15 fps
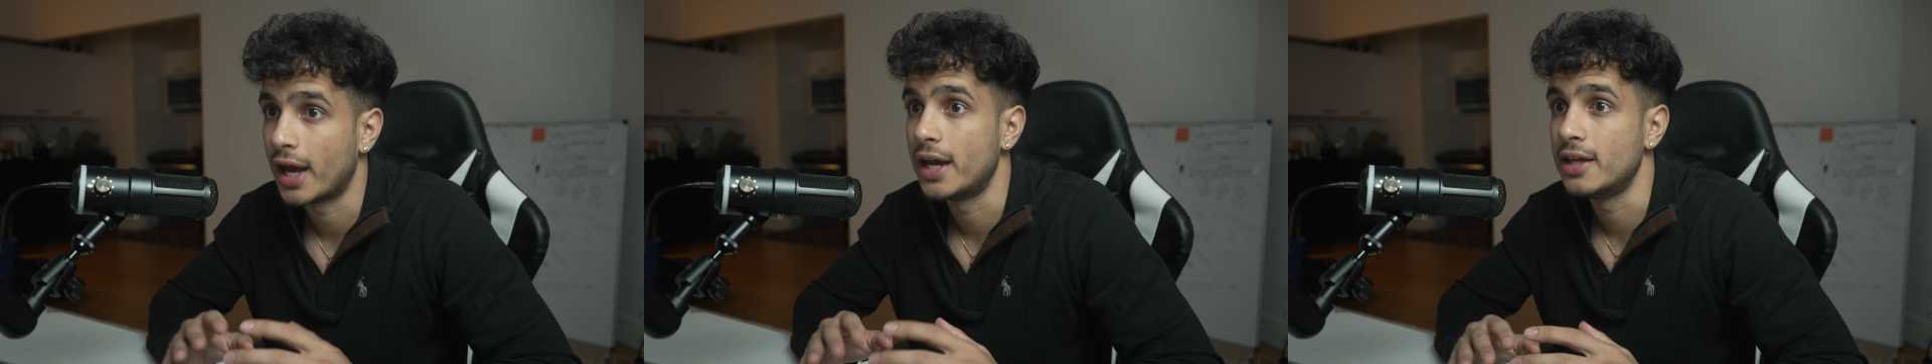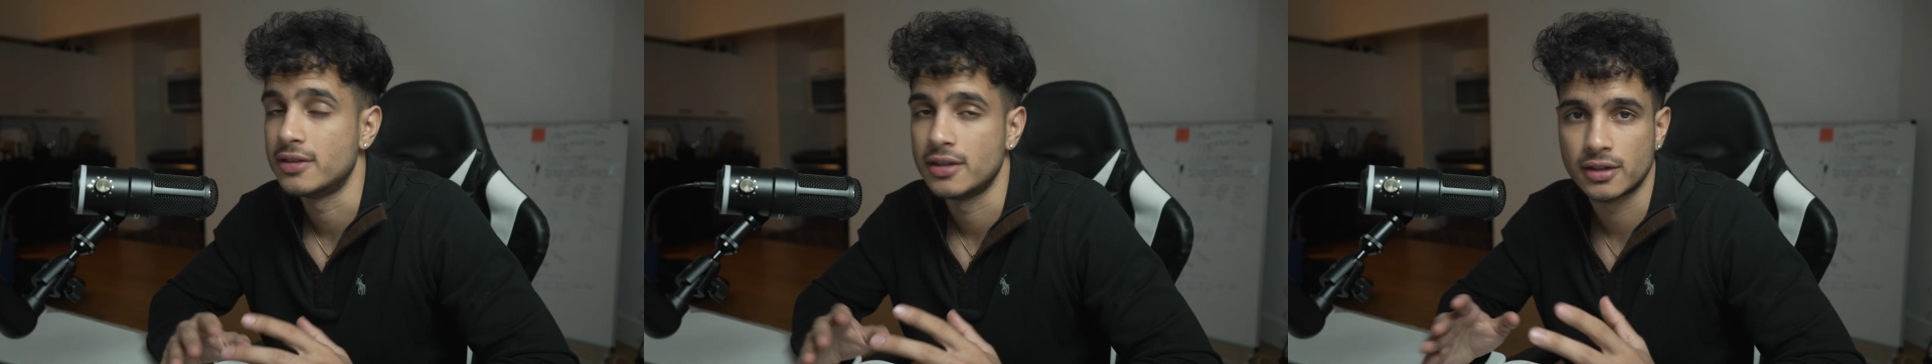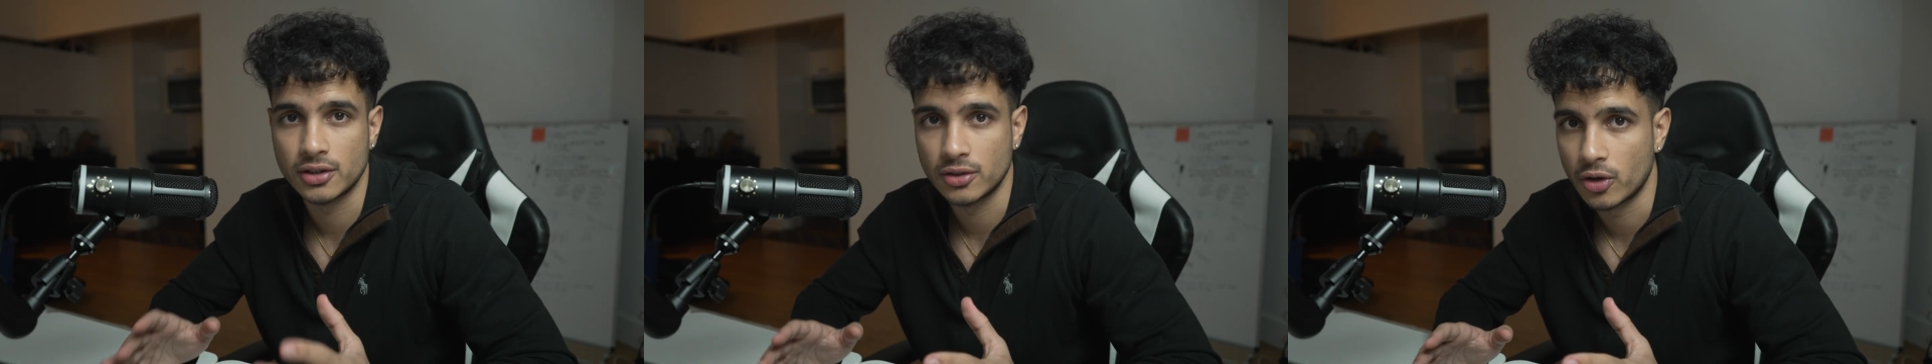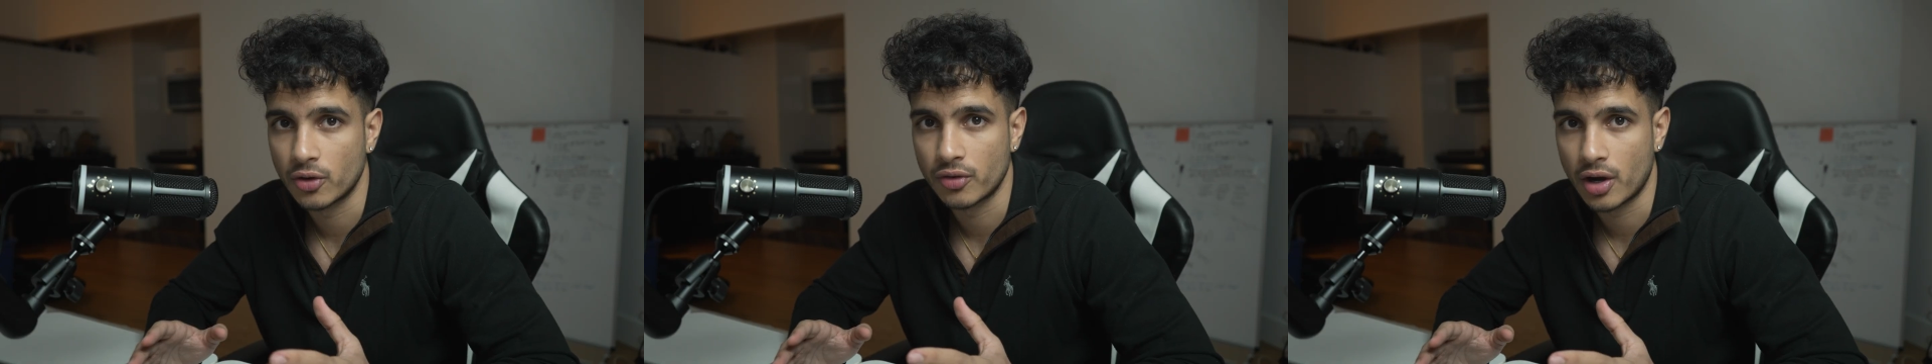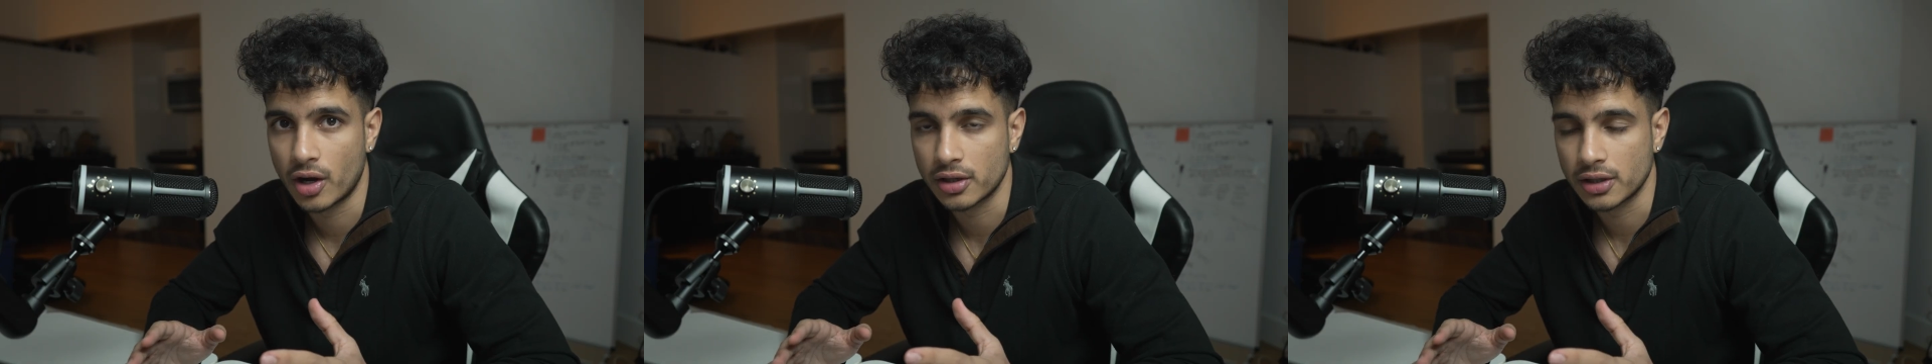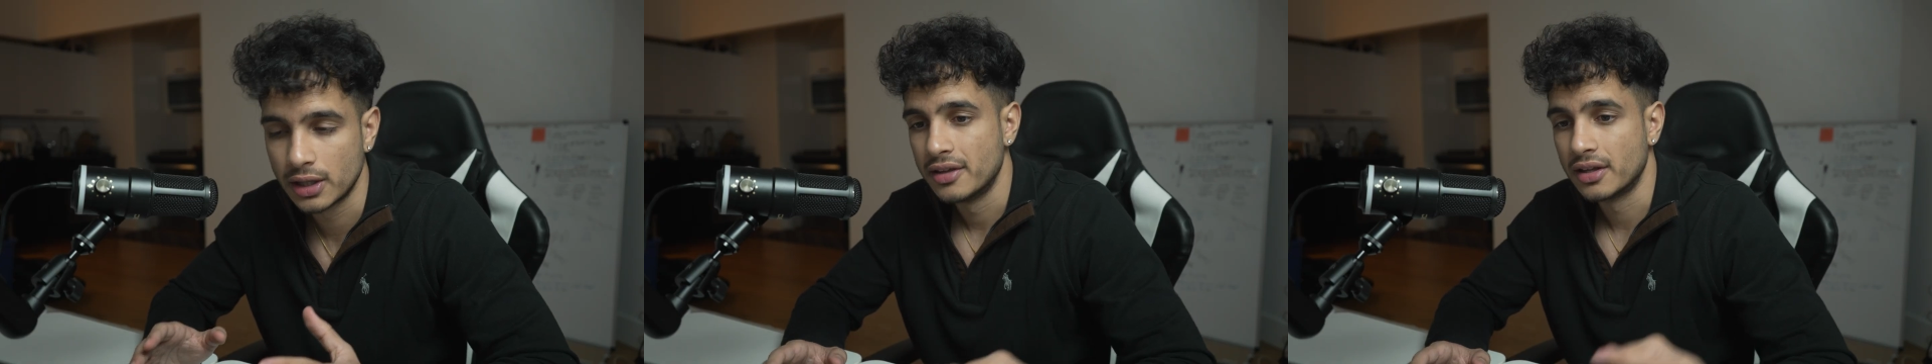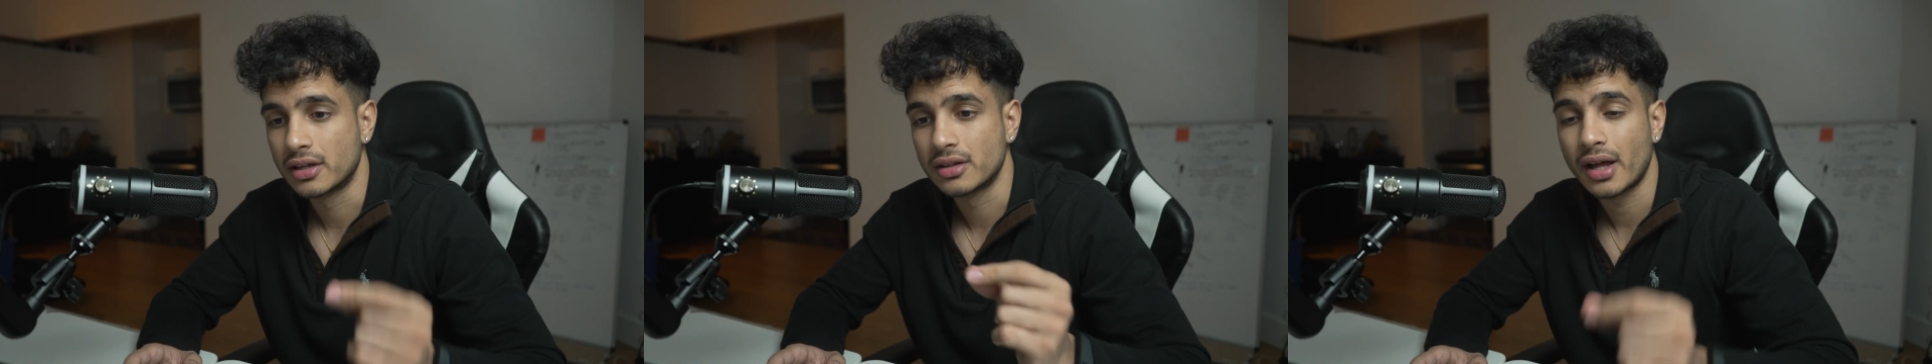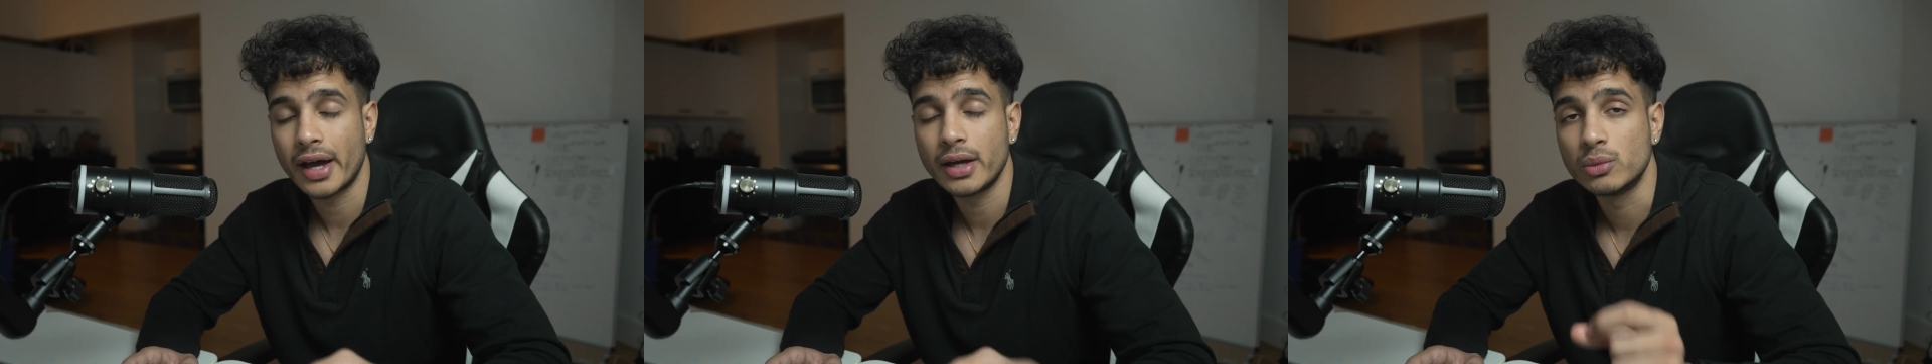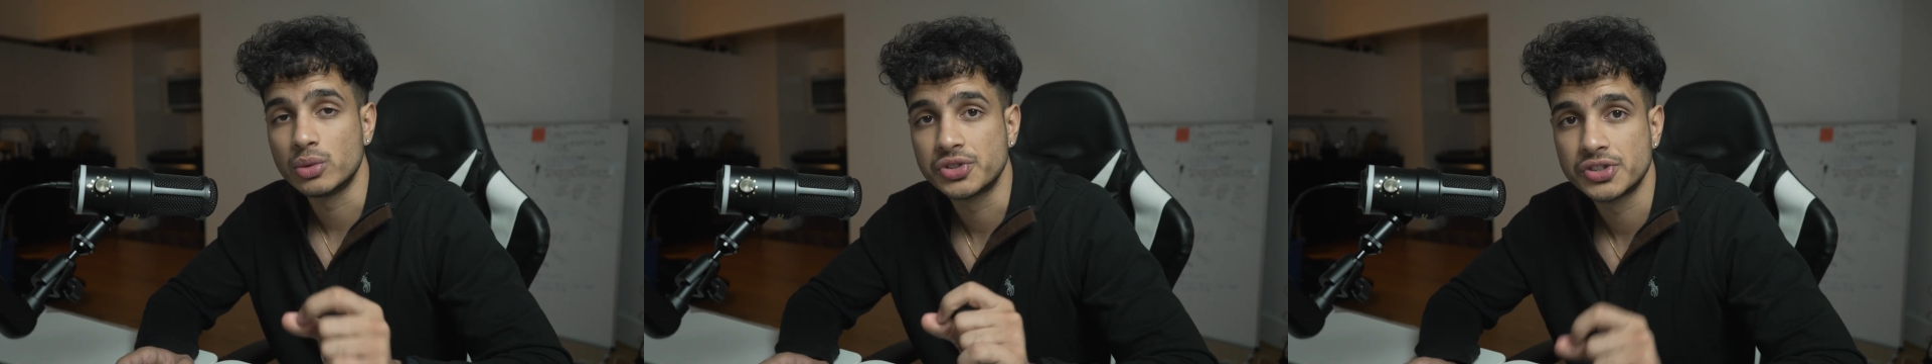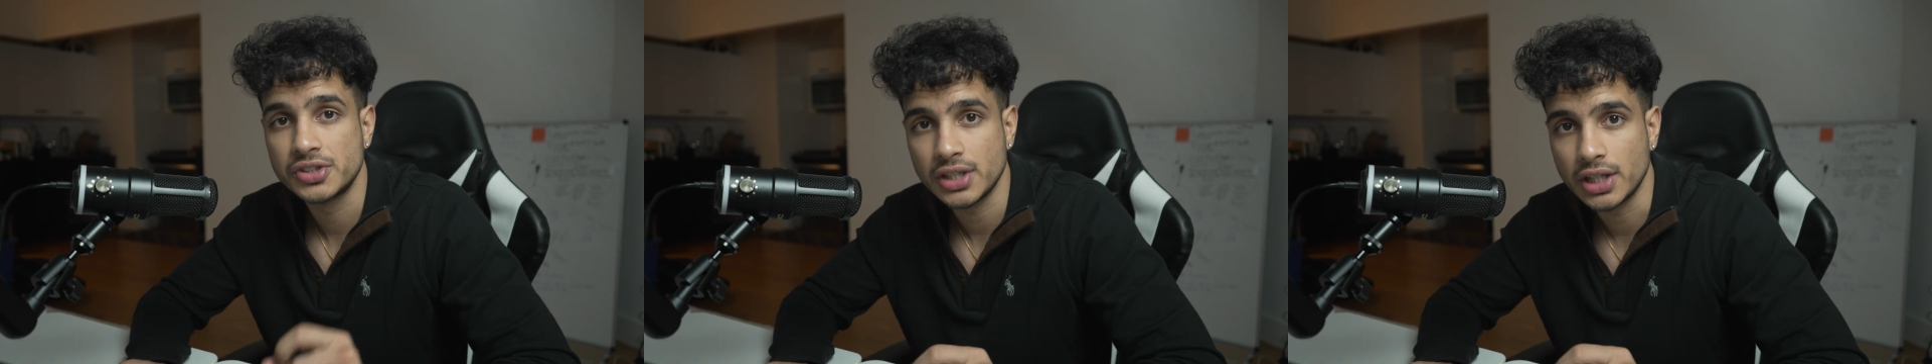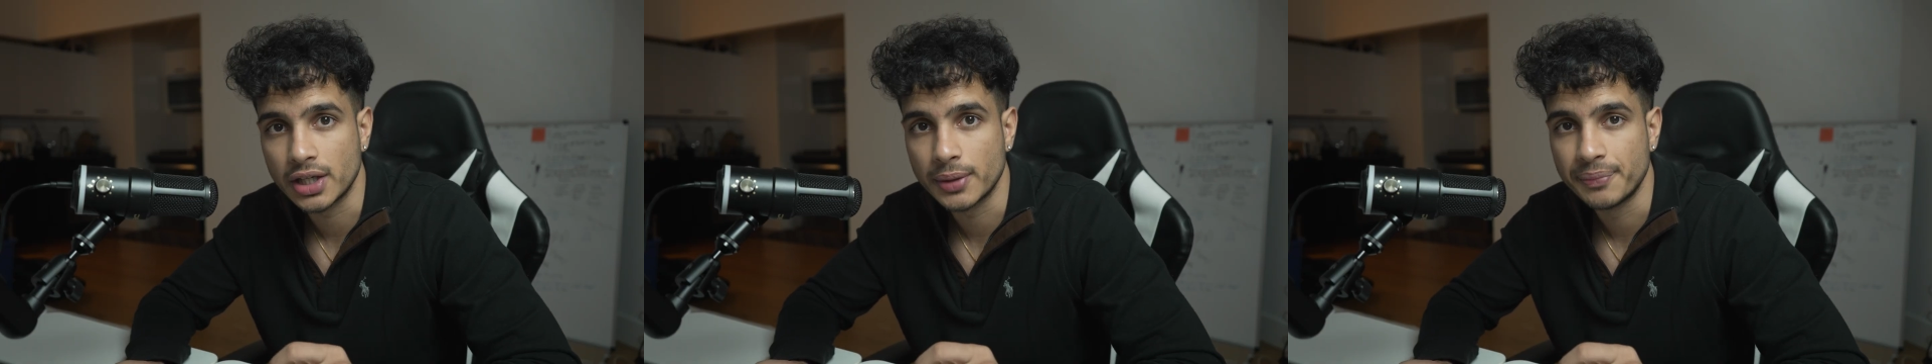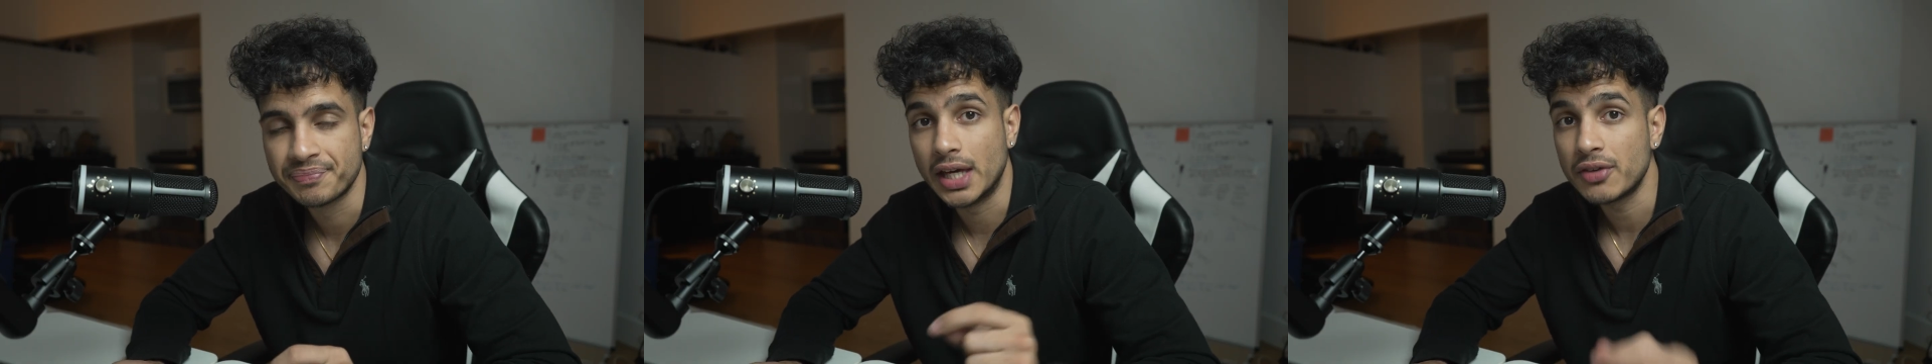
anything can go wrong. The client will see it.